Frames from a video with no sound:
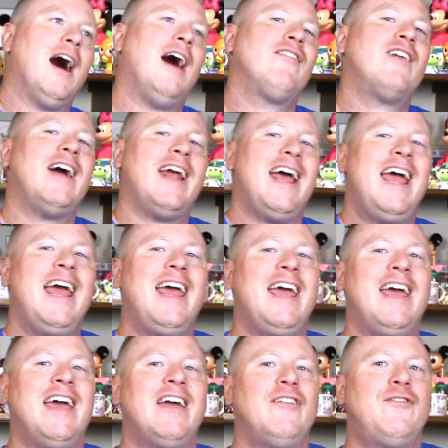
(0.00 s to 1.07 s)
I've got a
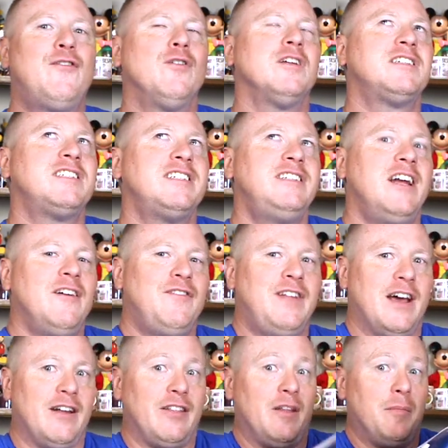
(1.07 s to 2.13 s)
handful of stuff
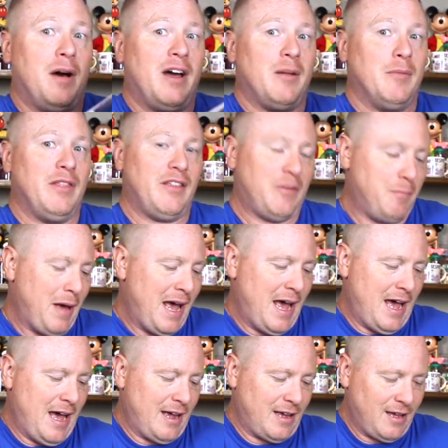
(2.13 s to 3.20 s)
down at the bottom of this
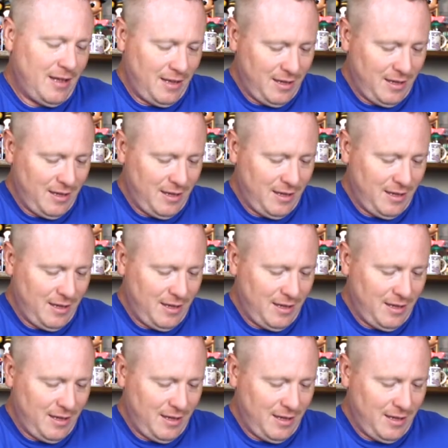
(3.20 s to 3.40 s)
bag.